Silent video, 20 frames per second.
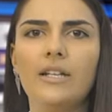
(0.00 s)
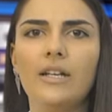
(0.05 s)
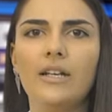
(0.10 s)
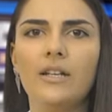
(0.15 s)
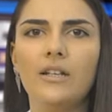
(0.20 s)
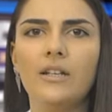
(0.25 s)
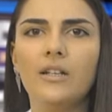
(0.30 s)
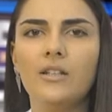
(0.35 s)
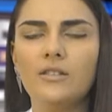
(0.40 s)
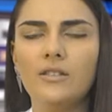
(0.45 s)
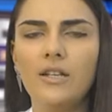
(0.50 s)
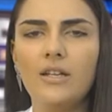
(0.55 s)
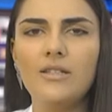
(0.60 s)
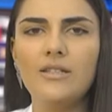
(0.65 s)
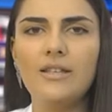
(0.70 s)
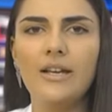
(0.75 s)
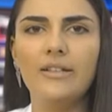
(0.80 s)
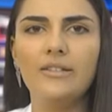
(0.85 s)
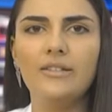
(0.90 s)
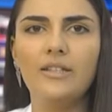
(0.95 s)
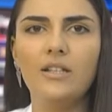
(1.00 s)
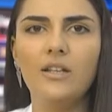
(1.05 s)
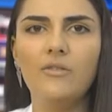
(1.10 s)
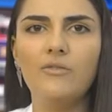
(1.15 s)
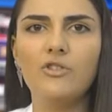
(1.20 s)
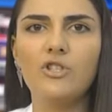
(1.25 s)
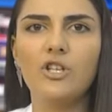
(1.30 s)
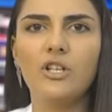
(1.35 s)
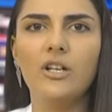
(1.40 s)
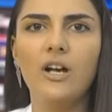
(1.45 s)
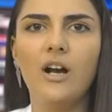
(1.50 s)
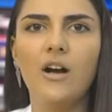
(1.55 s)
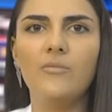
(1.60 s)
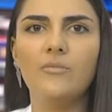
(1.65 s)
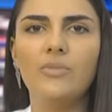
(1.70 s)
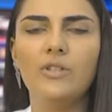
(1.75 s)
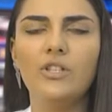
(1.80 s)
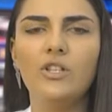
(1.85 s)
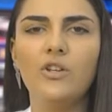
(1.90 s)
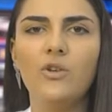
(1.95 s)
day, the state television
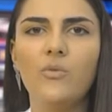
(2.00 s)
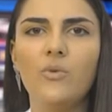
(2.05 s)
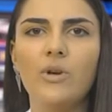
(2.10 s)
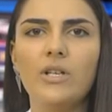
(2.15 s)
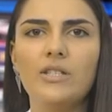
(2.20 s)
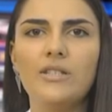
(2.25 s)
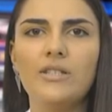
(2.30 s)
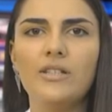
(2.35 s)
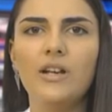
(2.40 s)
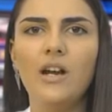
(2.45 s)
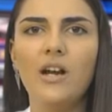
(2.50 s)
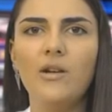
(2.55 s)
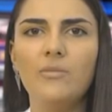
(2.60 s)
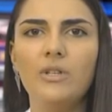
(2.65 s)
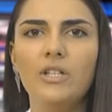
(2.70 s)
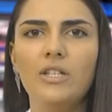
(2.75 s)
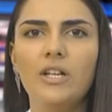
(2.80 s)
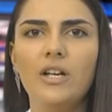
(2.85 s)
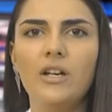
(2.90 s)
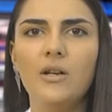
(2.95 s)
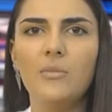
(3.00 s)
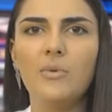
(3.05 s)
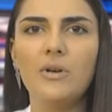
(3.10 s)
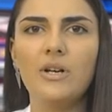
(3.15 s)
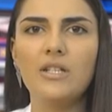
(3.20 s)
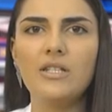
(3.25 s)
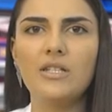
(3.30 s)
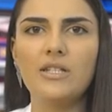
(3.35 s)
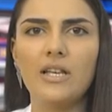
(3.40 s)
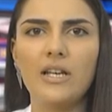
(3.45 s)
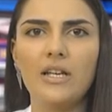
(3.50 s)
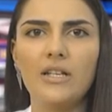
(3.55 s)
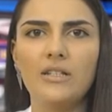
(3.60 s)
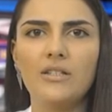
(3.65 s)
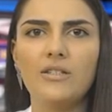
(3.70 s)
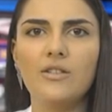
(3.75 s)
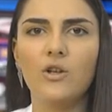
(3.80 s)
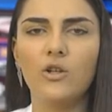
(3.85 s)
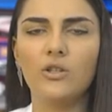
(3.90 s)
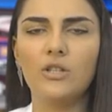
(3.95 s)
company of Western Armenia
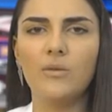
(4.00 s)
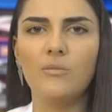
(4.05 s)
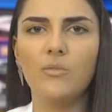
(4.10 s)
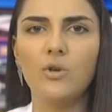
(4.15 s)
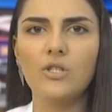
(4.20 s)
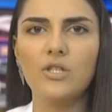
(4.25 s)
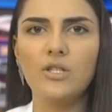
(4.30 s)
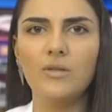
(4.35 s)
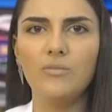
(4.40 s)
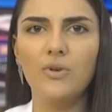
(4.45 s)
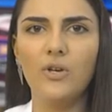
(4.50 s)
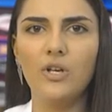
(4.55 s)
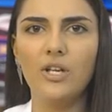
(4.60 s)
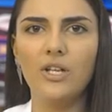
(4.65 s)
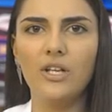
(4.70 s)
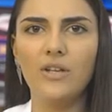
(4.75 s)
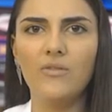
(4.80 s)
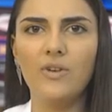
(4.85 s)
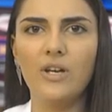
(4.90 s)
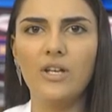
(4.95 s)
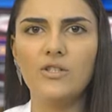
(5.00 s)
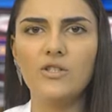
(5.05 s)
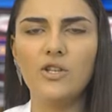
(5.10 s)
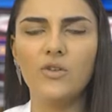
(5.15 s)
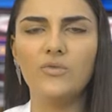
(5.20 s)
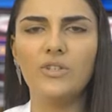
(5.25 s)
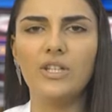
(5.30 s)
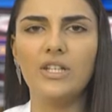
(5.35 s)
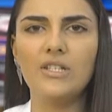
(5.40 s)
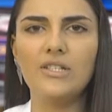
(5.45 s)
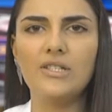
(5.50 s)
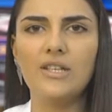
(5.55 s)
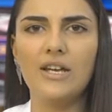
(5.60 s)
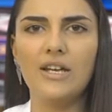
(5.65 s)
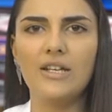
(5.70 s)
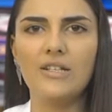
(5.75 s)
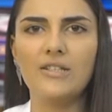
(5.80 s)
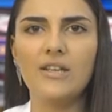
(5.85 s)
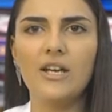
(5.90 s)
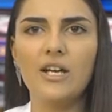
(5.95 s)
presents all the most important events of these
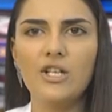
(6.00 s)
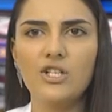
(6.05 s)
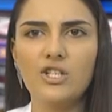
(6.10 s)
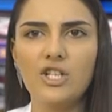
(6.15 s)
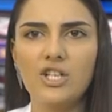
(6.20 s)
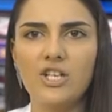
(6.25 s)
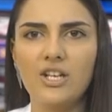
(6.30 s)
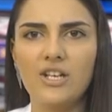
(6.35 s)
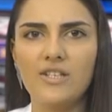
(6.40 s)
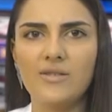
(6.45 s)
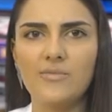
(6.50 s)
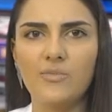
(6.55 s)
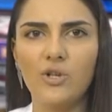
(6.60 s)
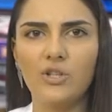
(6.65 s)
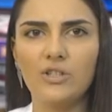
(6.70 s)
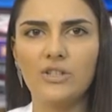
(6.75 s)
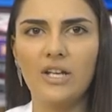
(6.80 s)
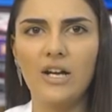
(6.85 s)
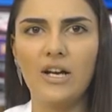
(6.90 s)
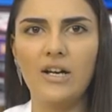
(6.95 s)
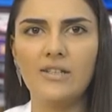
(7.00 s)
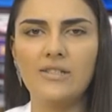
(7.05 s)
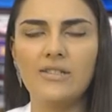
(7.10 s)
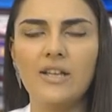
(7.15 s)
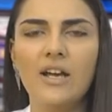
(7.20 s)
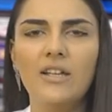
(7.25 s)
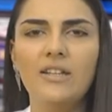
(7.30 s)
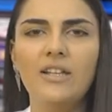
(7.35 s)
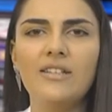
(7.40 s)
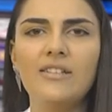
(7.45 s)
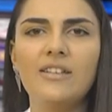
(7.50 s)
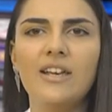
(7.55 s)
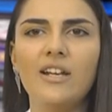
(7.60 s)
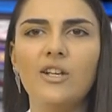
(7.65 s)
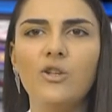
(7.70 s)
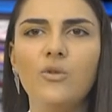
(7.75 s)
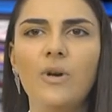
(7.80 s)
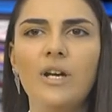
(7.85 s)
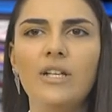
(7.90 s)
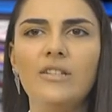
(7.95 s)
days. Today's broadcast, let's get
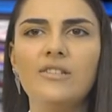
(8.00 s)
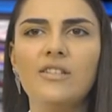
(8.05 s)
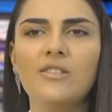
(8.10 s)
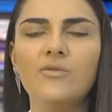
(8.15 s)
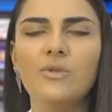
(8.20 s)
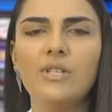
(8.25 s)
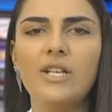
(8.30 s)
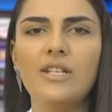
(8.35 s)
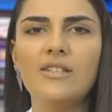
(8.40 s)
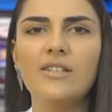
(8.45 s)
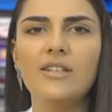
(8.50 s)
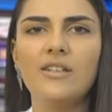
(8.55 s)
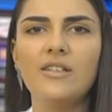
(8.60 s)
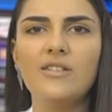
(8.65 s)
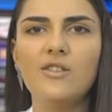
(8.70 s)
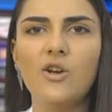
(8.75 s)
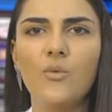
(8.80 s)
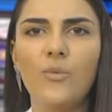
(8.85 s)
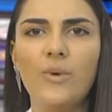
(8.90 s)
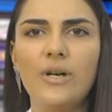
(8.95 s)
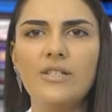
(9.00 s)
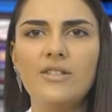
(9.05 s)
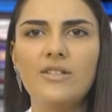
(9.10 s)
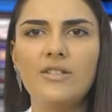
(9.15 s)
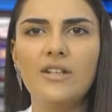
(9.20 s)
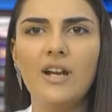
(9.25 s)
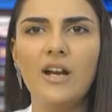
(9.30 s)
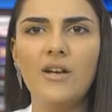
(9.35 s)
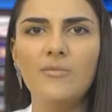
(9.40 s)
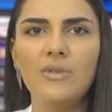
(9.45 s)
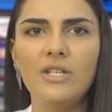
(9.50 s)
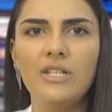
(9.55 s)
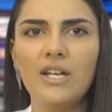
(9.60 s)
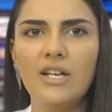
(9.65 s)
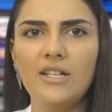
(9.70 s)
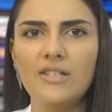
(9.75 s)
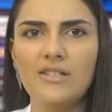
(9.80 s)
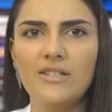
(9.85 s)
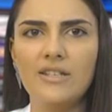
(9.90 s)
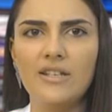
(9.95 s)
acquainted with the cities of Western
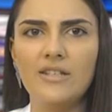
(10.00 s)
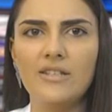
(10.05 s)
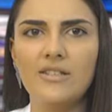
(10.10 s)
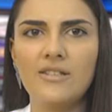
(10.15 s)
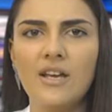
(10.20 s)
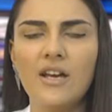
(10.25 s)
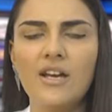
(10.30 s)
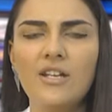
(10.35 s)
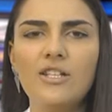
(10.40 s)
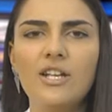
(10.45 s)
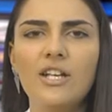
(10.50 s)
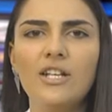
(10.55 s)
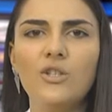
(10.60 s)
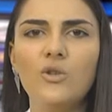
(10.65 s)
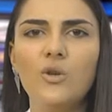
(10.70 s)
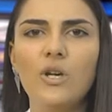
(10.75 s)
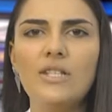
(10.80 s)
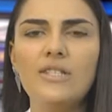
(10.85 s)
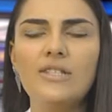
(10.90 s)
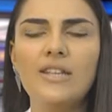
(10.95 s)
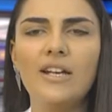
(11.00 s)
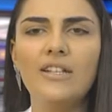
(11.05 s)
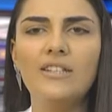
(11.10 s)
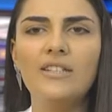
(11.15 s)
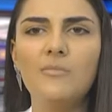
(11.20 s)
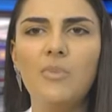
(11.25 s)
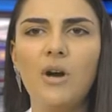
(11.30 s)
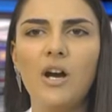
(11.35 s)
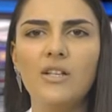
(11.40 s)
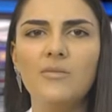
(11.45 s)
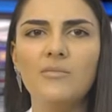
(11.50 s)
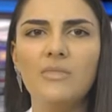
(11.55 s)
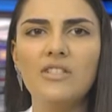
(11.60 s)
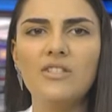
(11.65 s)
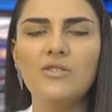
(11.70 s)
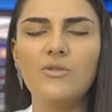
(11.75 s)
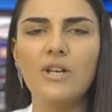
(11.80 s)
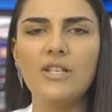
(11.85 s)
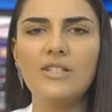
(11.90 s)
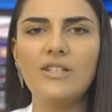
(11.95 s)
Armenia Sis. The US State Department
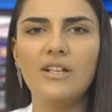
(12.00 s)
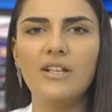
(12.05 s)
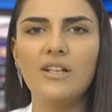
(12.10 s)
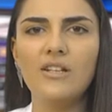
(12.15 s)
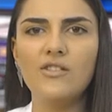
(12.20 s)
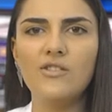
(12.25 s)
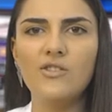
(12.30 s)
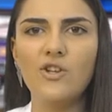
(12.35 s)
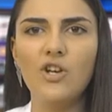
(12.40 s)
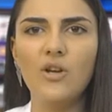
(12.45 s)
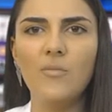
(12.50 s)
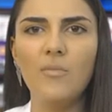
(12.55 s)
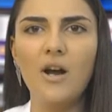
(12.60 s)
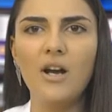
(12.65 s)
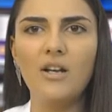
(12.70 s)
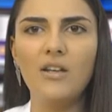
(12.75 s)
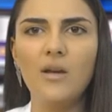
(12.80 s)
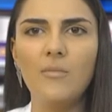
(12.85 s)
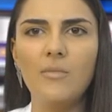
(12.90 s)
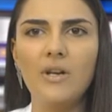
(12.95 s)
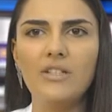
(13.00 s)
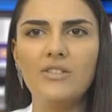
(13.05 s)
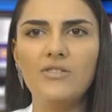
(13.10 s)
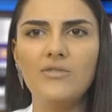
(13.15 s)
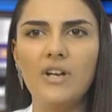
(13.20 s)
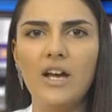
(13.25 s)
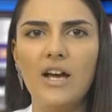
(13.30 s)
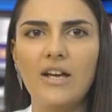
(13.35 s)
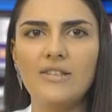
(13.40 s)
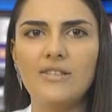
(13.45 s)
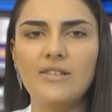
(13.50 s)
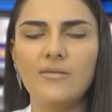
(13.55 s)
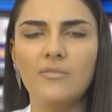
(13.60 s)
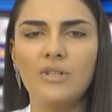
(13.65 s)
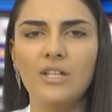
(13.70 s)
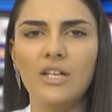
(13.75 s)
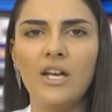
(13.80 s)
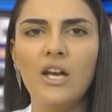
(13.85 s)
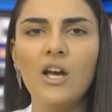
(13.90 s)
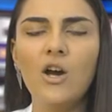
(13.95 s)
stressed the concern of Parliamentary
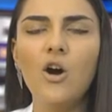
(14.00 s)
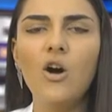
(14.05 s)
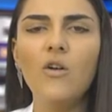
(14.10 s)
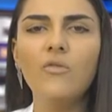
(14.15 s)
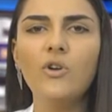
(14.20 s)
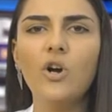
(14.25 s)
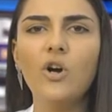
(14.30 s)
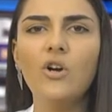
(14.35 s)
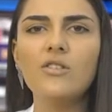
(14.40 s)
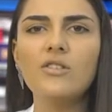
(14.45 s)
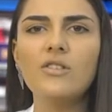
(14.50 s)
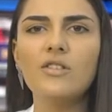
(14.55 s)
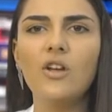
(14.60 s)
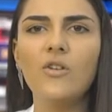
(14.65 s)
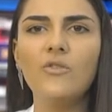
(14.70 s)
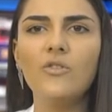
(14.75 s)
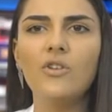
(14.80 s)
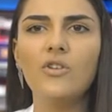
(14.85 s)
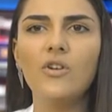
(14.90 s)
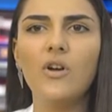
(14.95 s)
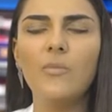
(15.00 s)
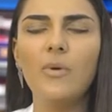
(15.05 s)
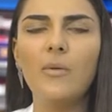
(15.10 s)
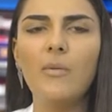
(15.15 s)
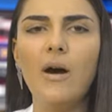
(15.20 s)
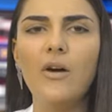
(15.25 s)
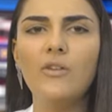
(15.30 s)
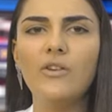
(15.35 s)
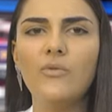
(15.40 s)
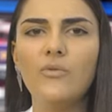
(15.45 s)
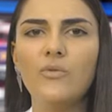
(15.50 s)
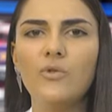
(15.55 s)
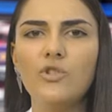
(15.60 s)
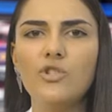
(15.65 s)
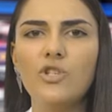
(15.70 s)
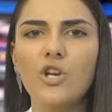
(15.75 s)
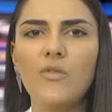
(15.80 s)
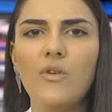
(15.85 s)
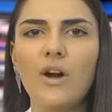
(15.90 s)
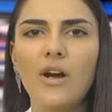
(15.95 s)
Assembly of Council of Europe about the
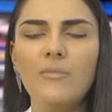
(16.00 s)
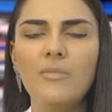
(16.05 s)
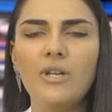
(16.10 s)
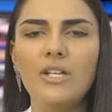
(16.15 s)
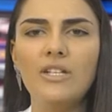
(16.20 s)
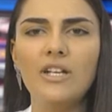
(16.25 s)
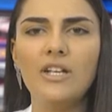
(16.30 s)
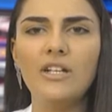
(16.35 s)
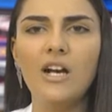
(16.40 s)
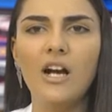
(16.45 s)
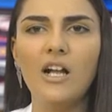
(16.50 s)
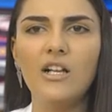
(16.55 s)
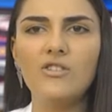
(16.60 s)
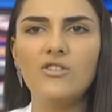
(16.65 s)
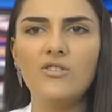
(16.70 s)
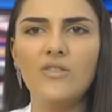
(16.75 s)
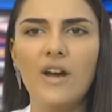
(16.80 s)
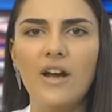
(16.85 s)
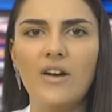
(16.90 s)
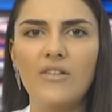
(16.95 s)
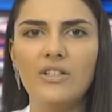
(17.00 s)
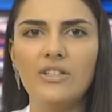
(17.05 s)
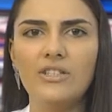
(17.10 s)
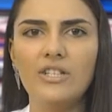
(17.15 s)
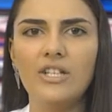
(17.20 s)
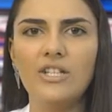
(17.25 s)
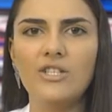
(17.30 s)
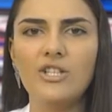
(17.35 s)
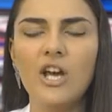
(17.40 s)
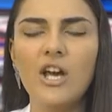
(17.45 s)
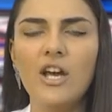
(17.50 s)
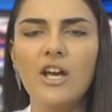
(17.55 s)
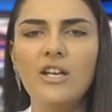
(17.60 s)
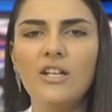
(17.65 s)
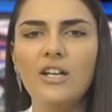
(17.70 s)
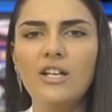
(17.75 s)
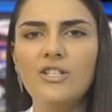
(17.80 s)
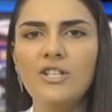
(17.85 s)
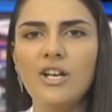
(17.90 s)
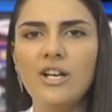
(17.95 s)
future of Armenian cultural heritage
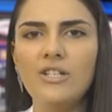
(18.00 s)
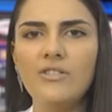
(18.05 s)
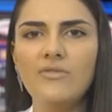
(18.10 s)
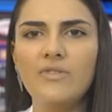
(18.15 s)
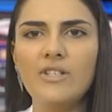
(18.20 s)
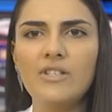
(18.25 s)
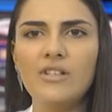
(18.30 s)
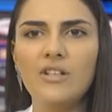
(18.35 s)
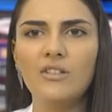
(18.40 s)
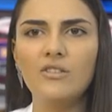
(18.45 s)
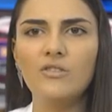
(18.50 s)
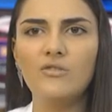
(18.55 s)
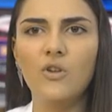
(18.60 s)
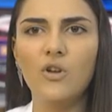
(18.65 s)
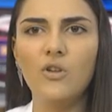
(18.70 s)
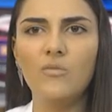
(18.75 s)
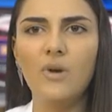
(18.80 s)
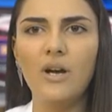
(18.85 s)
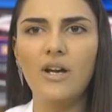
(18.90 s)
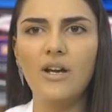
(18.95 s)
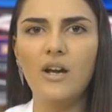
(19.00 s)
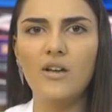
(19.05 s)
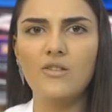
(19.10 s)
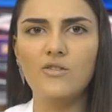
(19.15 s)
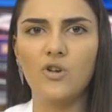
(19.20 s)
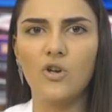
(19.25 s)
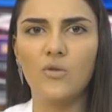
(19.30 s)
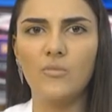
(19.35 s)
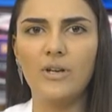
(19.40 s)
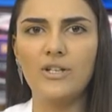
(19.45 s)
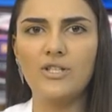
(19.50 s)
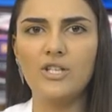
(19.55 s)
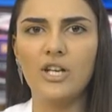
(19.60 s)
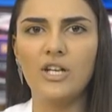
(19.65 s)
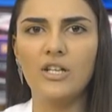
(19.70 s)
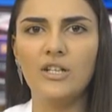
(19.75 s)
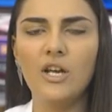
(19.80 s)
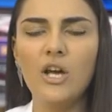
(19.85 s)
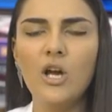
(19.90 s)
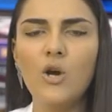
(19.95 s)
in a church was controlled by
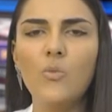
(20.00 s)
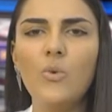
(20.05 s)
Azerbaijan.